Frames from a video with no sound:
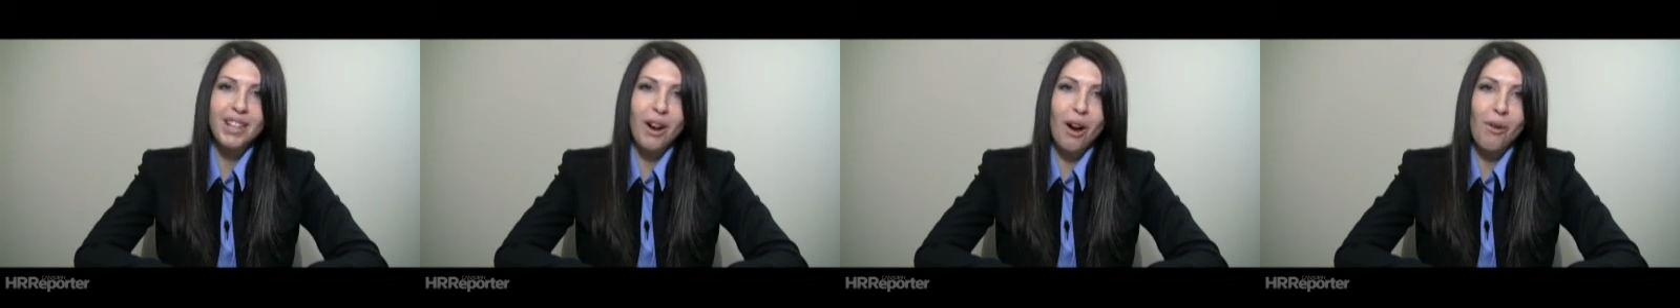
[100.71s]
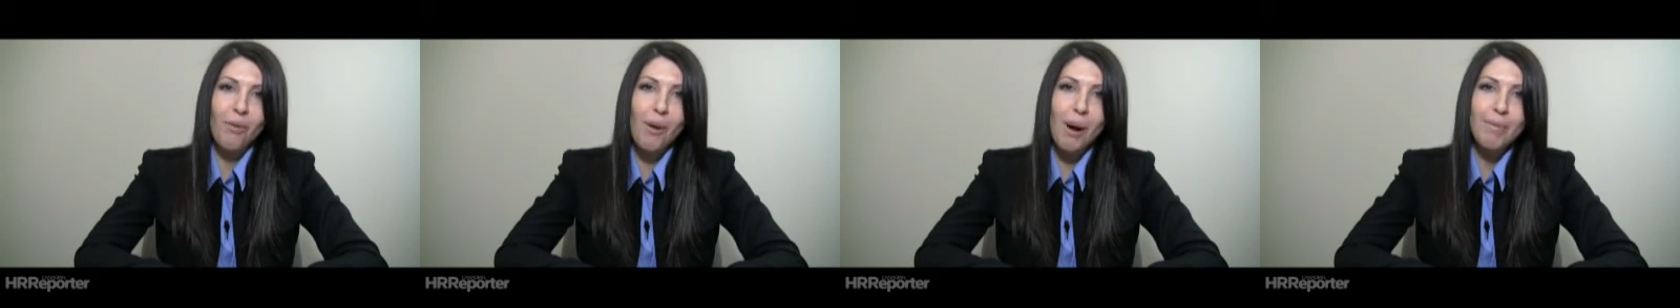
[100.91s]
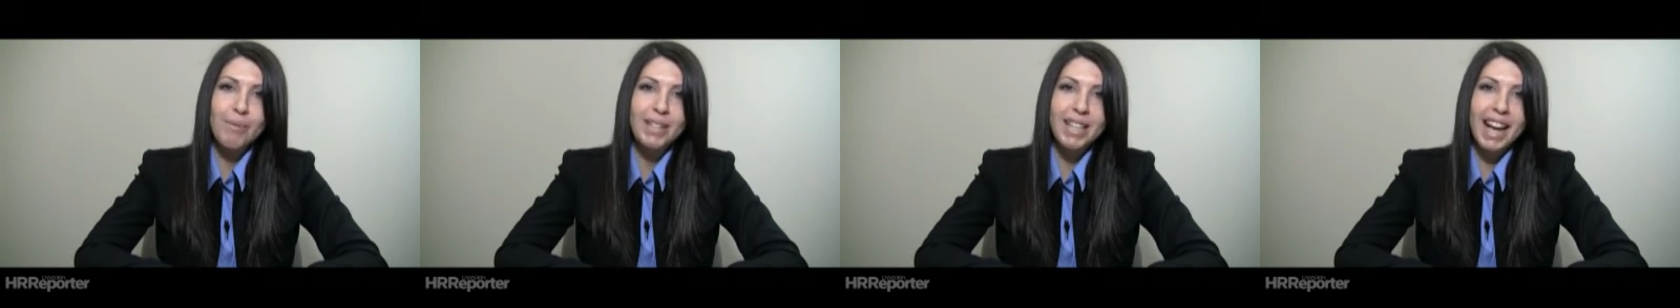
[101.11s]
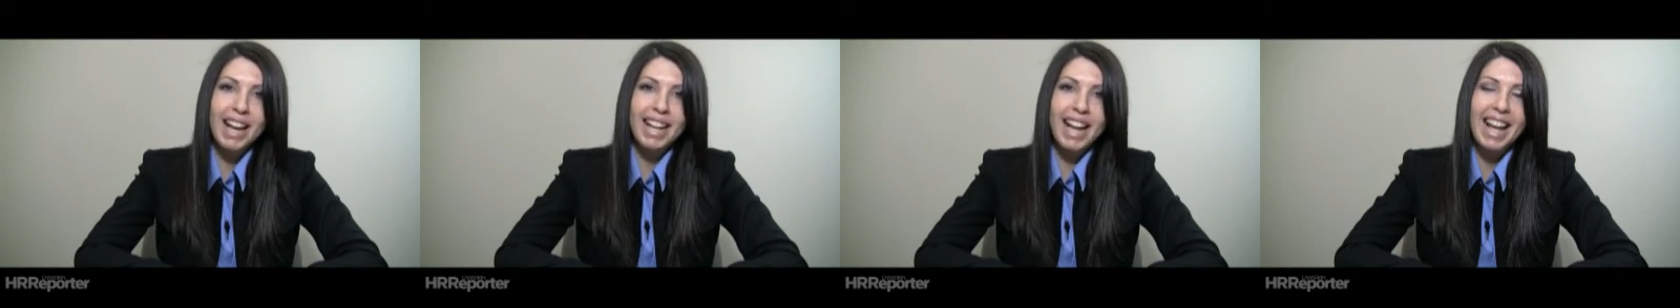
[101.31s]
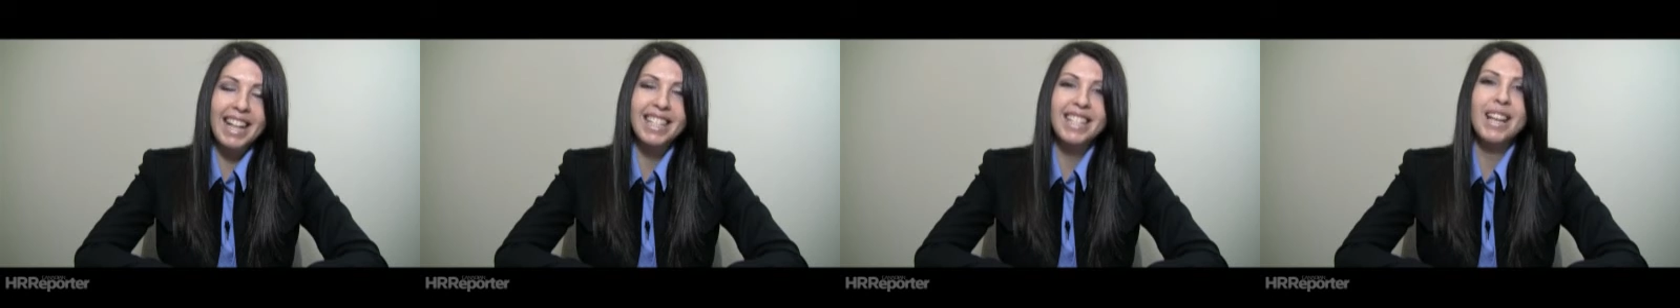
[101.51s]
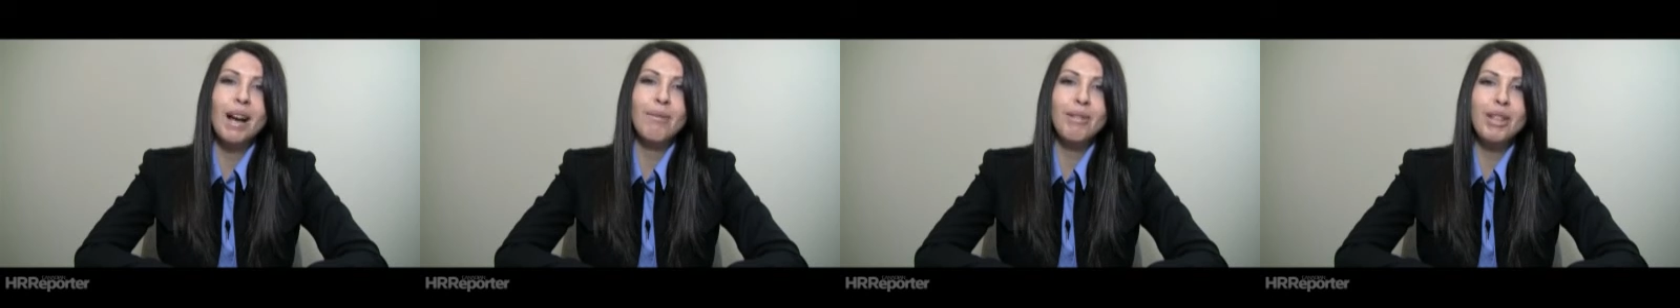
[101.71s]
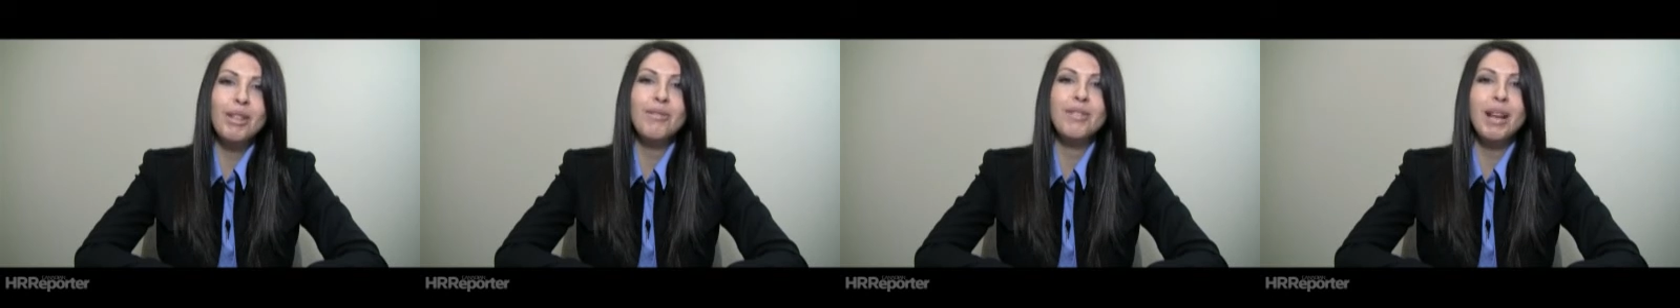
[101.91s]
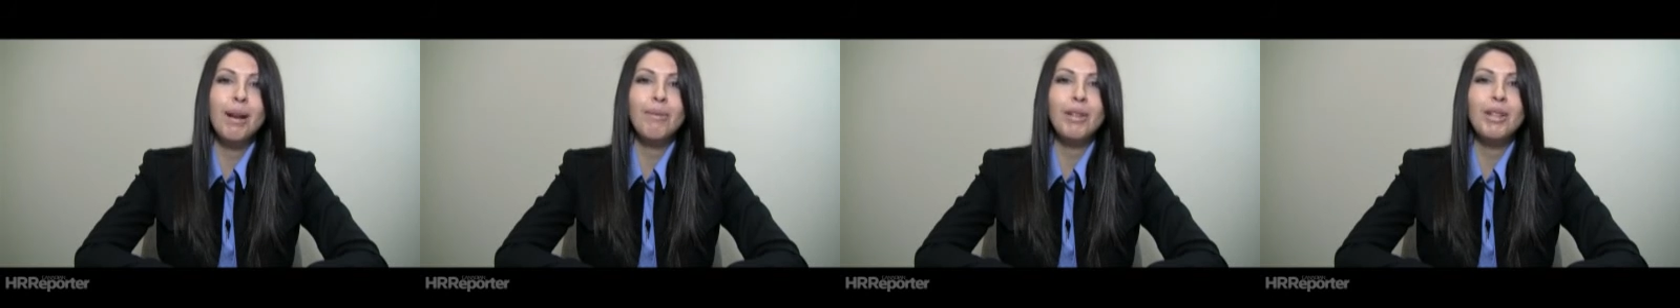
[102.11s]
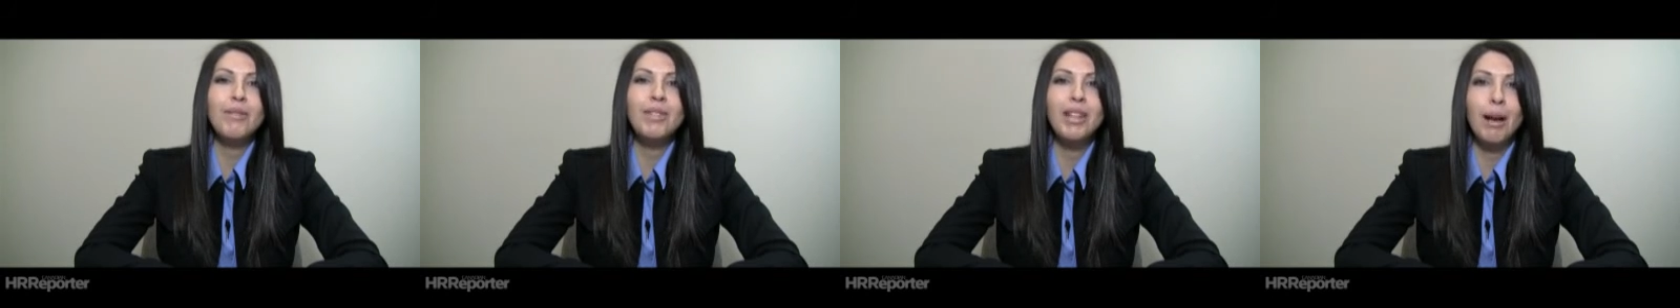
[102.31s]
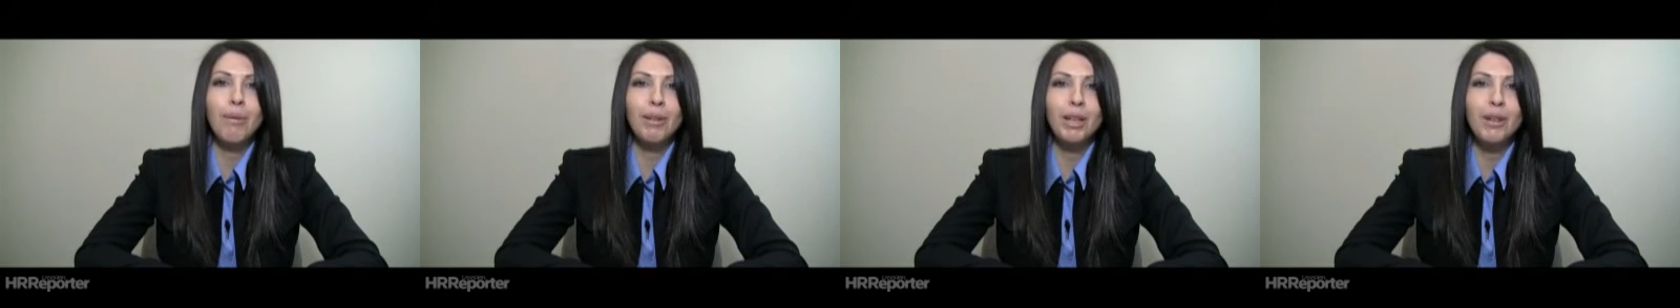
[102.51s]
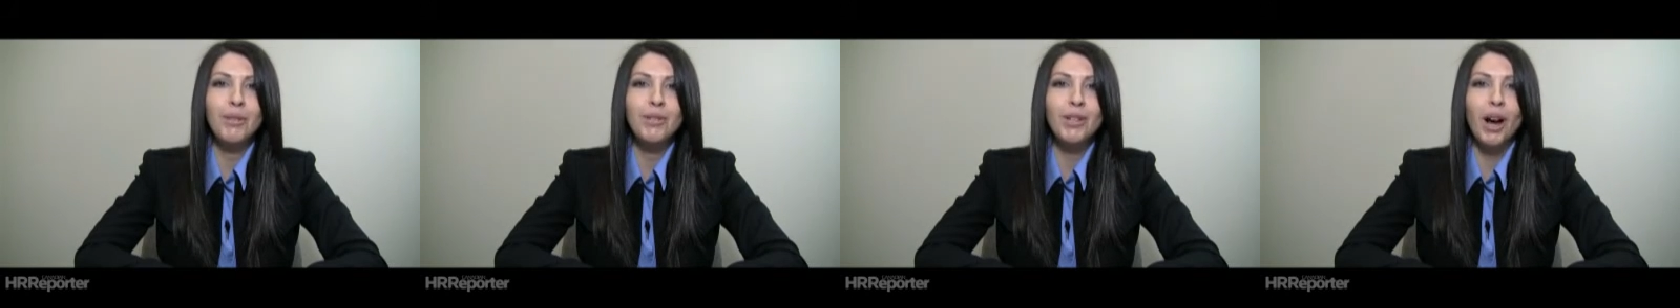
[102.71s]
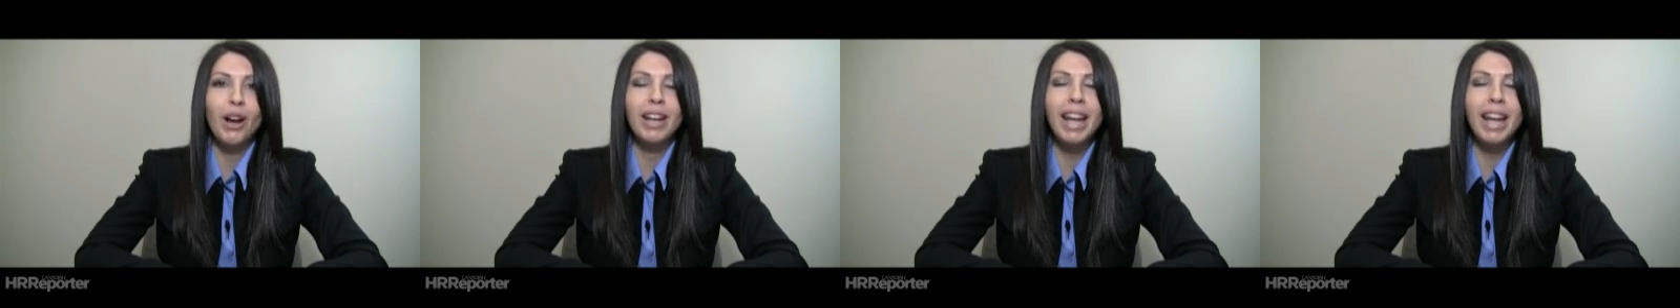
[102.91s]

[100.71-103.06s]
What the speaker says: our website at www.hrreporter.com.